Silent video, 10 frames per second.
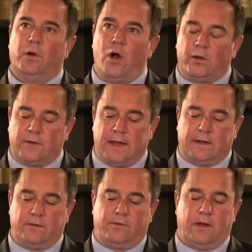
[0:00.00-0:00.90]
not
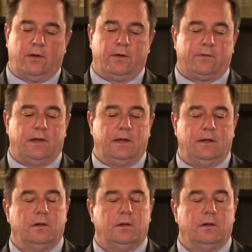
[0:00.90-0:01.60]
taken seriously,